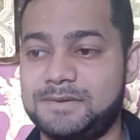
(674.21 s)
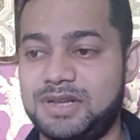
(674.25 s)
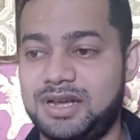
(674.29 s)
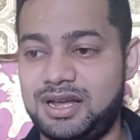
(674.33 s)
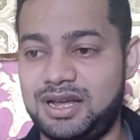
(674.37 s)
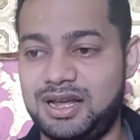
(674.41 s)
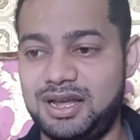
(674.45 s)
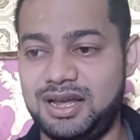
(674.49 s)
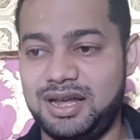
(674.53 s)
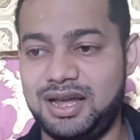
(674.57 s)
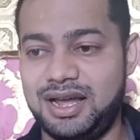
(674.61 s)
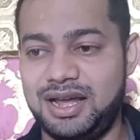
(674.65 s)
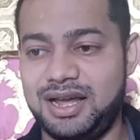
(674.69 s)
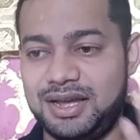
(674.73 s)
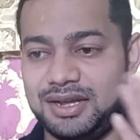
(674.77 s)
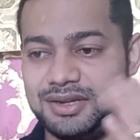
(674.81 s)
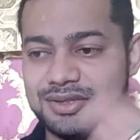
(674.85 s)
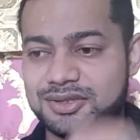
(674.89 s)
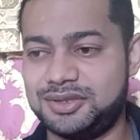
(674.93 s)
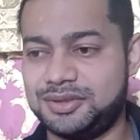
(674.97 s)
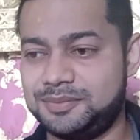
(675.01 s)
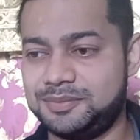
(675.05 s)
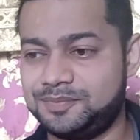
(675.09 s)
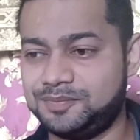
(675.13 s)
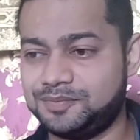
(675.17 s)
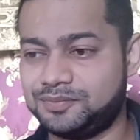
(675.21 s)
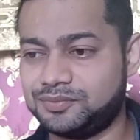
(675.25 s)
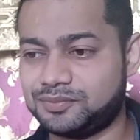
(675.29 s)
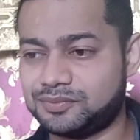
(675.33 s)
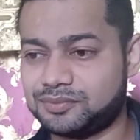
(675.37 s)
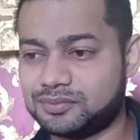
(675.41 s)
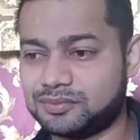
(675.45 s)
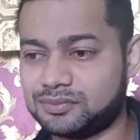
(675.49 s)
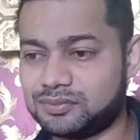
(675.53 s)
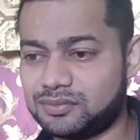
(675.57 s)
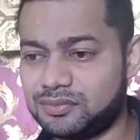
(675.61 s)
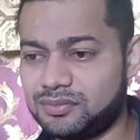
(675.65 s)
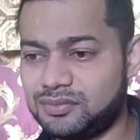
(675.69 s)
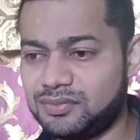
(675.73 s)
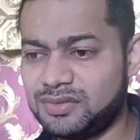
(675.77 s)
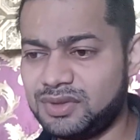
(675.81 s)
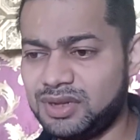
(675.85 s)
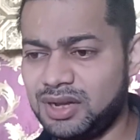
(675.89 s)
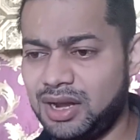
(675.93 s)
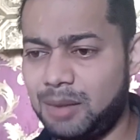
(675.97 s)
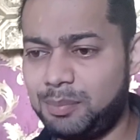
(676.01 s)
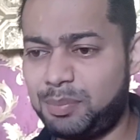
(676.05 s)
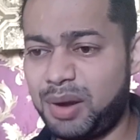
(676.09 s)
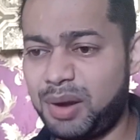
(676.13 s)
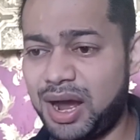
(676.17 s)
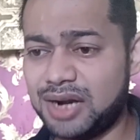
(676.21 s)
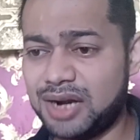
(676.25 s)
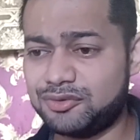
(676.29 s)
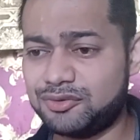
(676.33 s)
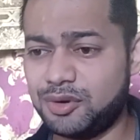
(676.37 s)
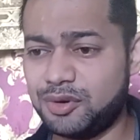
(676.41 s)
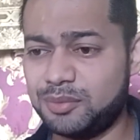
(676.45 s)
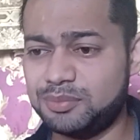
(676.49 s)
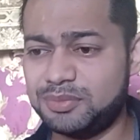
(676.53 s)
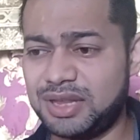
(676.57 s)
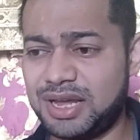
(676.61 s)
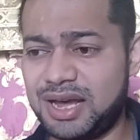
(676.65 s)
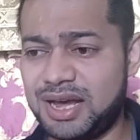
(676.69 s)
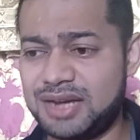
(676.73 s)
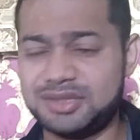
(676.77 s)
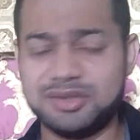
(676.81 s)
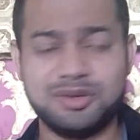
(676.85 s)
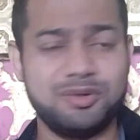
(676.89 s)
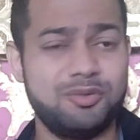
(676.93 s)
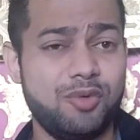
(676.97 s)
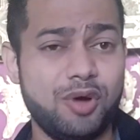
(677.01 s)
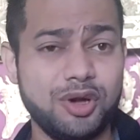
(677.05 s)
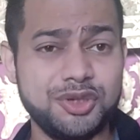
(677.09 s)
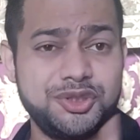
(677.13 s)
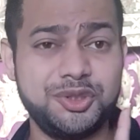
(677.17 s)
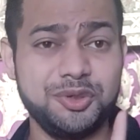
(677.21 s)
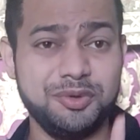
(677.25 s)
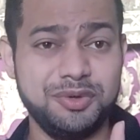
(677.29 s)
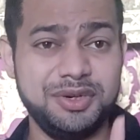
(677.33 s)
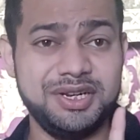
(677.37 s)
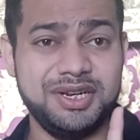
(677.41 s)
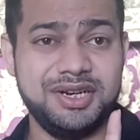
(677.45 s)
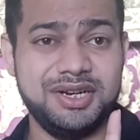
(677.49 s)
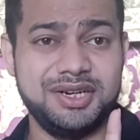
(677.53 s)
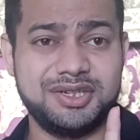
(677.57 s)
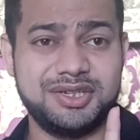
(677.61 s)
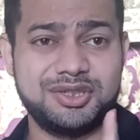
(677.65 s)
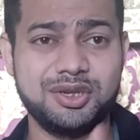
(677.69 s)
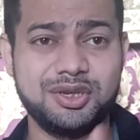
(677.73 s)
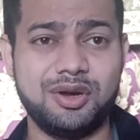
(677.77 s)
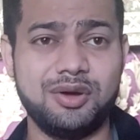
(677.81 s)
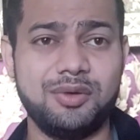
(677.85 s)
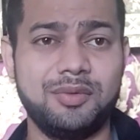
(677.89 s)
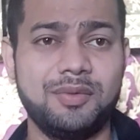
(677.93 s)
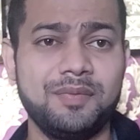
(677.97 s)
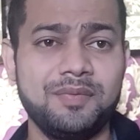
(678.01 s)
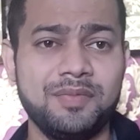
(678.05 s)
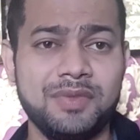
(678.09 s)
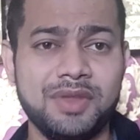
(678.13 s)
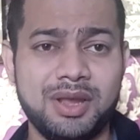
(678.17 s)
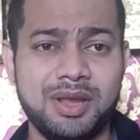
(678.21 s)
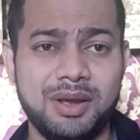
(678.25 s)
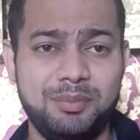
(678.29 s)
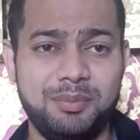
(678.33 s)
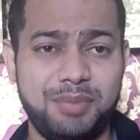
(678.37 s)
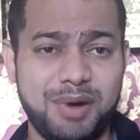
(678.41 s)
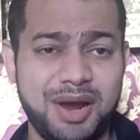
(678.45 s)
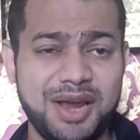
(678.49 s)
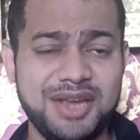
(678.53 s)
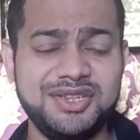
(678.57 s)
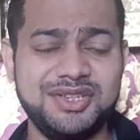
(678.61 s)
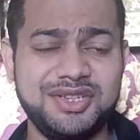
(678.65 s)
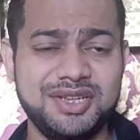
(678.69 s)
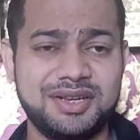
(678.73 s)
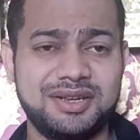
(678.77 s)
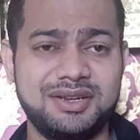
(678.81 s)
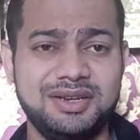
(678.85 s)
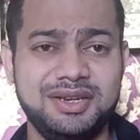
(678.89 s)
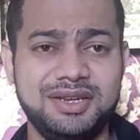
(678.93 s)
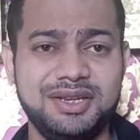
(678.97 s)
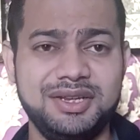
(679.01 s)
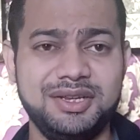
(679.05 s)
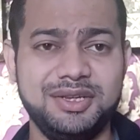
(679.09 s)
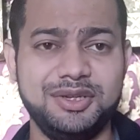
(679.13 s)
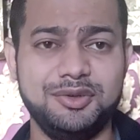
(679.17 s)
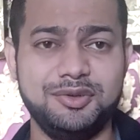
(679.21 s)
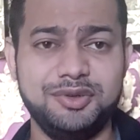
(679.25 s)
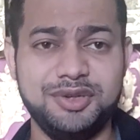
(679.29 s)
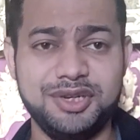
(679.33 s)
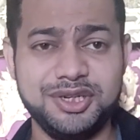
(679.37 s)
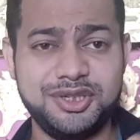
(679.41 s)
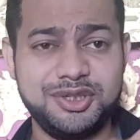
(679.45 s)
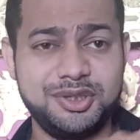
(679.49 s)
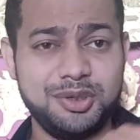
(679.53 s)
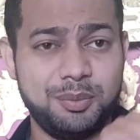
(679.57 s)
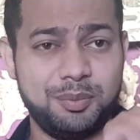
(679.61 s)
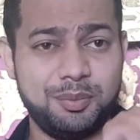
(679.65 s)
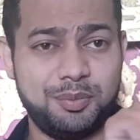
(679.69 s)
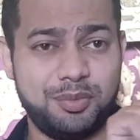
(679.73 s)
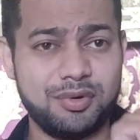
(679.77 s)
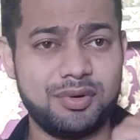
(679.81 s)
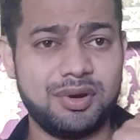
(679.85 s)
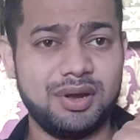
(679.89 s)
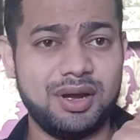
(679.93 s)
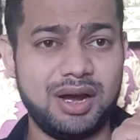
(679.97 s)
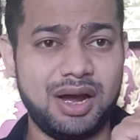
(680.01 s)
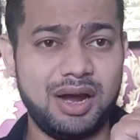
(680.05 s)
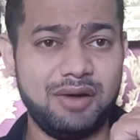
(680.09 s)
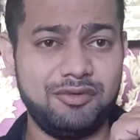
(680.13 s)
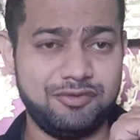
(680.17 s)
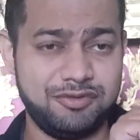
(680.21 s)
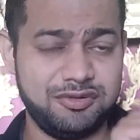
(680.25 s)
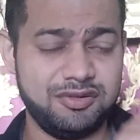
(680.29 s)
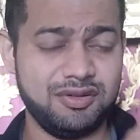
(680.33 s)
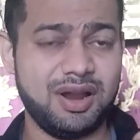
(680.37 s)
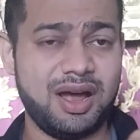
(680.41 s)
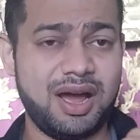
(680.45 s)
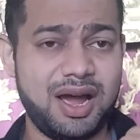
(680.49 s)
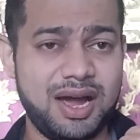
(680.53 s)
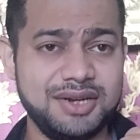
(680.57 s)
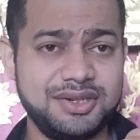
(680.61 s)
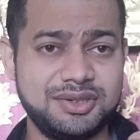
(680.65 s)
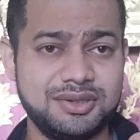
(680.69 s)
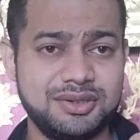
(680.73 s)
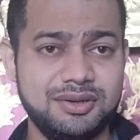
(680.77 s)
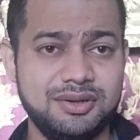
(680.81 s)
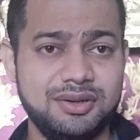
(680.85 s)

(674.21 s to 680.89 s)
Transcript: And apart from that, what you need, so basically you need to book a flight